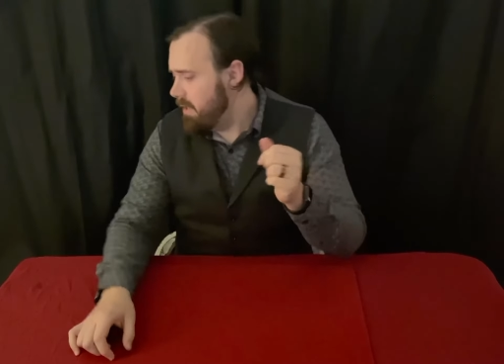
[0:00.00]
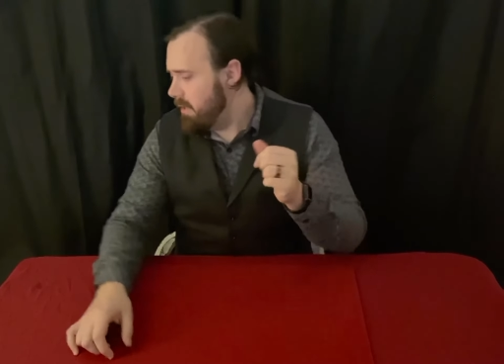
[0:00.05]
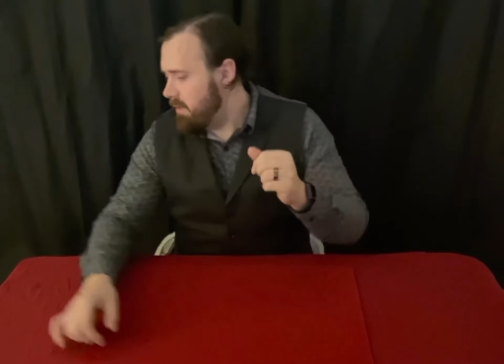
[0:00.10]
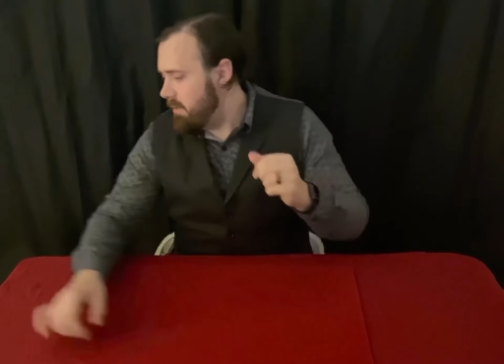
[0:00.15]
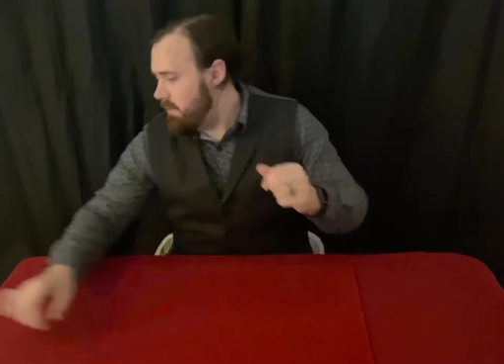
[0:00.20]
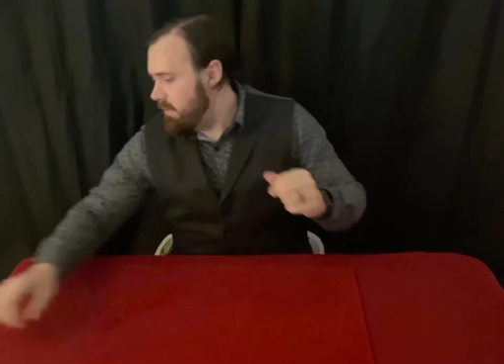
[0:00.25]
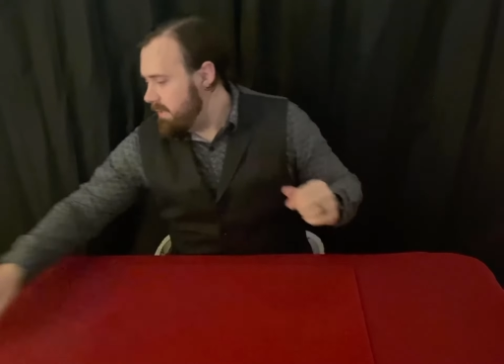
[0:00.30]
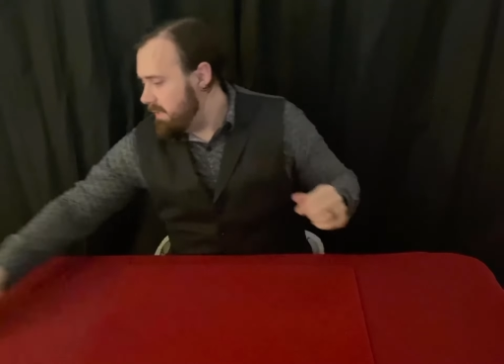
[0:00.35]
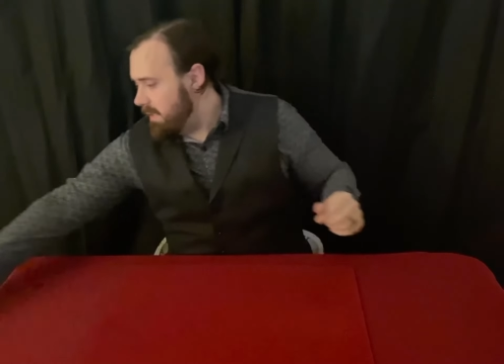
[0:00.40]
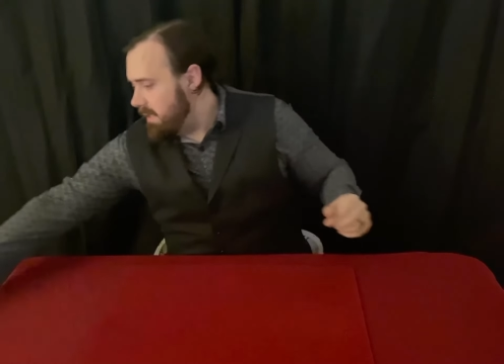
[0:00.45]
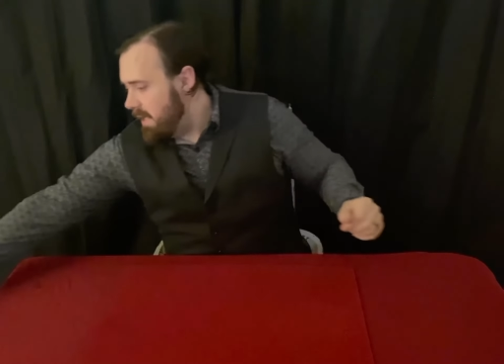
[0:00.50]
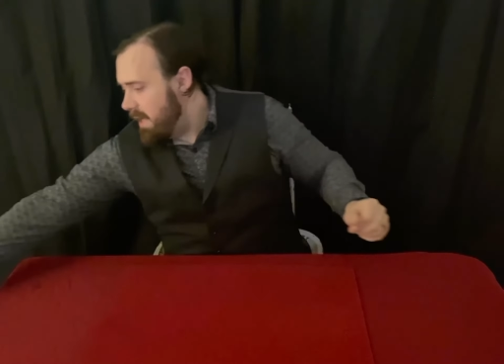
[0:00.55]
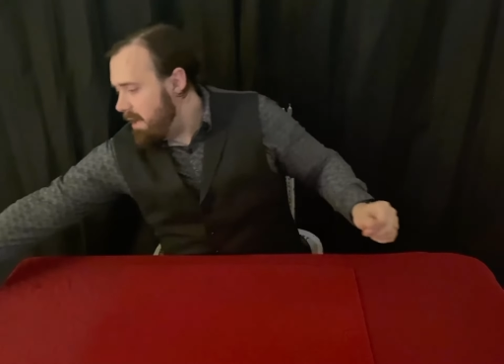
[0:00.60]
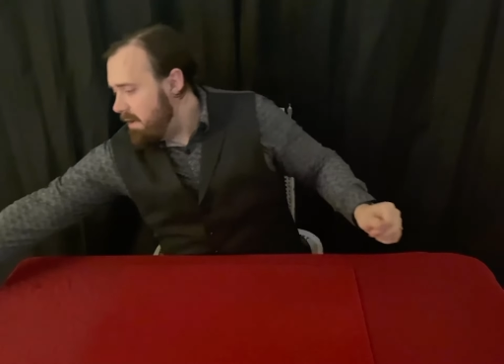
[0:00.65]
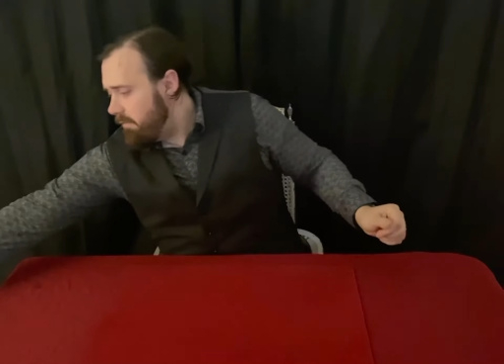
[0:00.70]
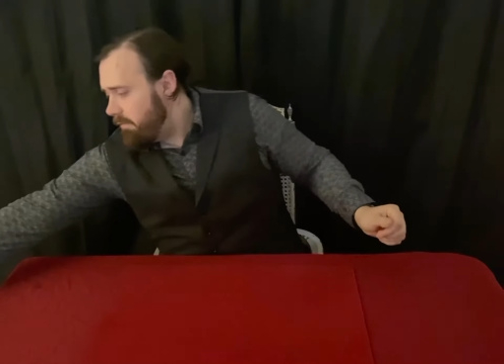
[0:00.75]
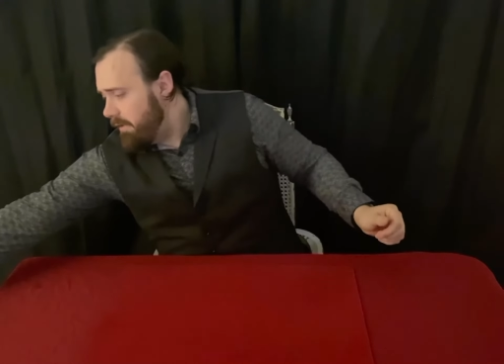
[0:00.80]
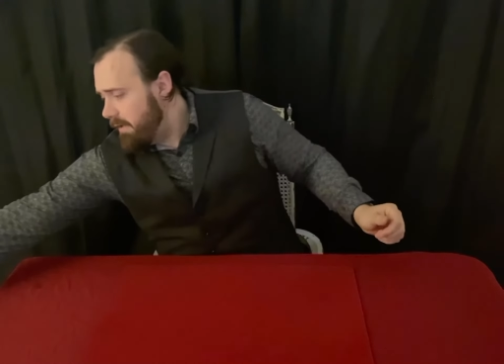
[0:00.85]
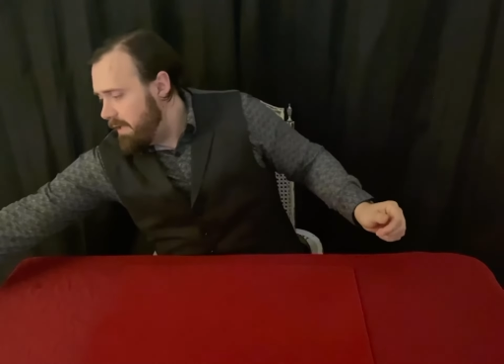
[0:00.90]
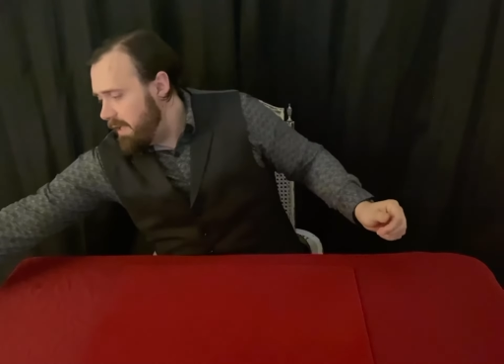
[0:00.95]
using an
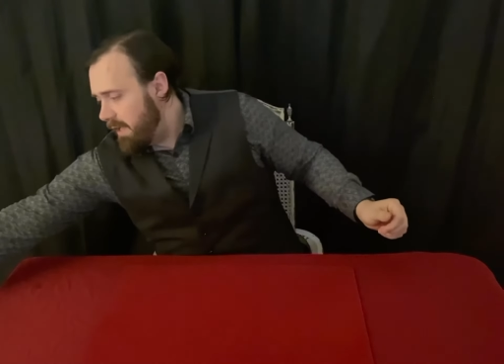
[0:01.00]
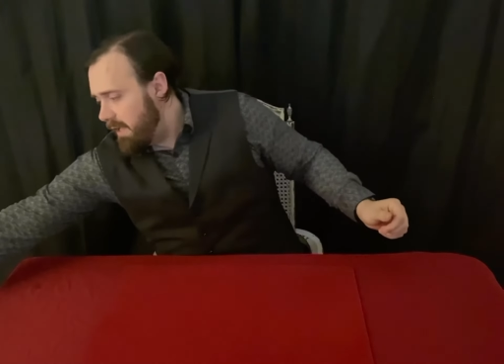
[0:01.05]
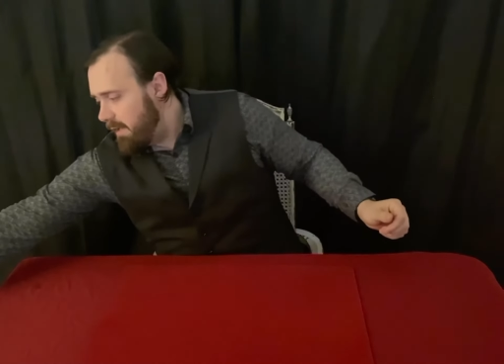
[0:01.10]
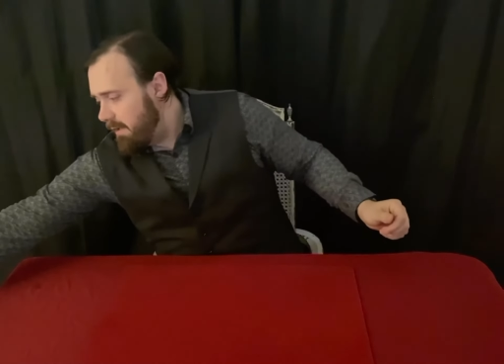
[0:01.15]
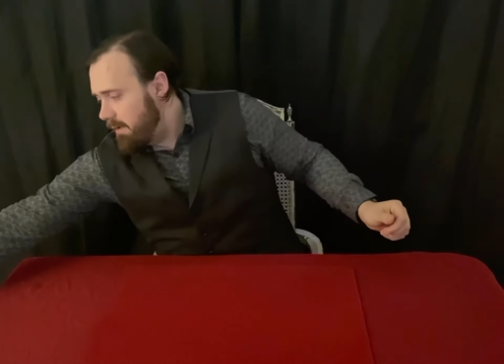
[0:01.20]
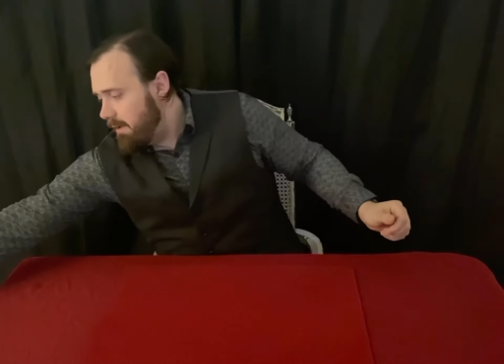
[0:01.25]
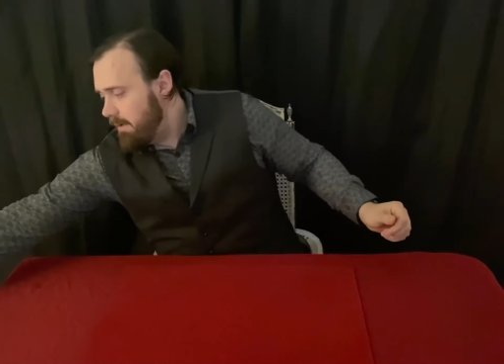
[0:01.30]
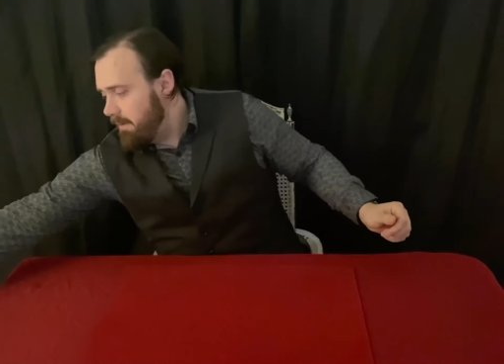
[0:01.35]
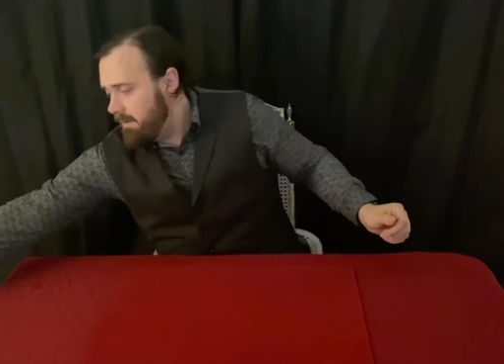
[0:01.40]
everyday